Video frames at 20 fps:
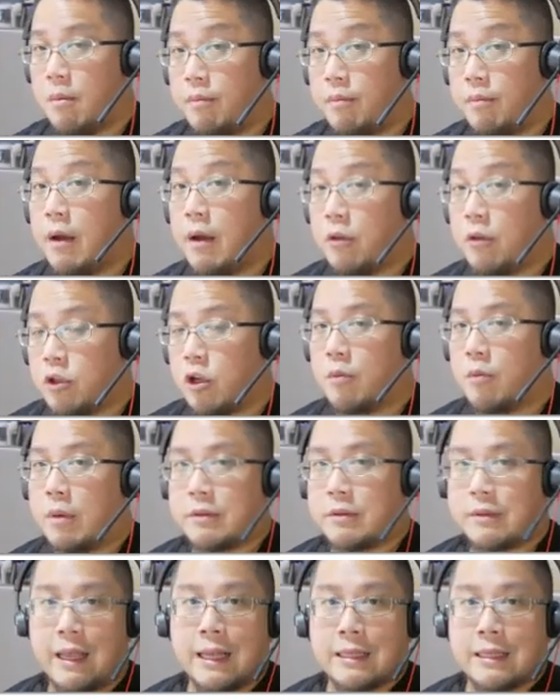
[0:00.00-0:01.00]
but I'll talk about
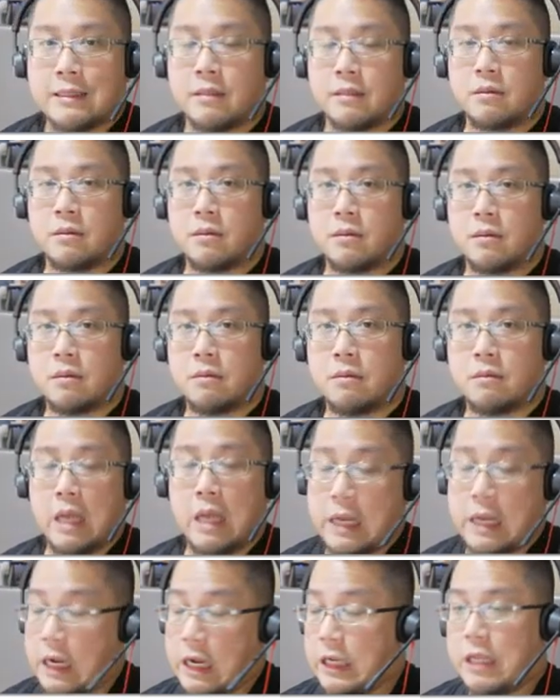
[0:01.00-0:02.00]
side hustles
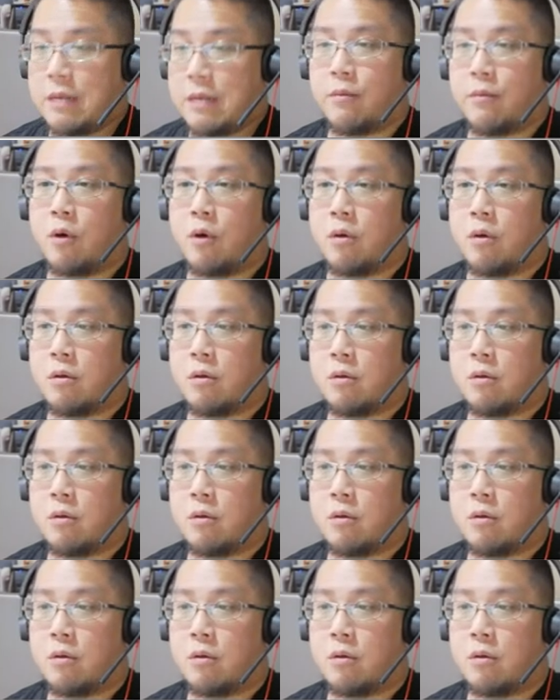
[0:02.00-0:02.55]
and earning more.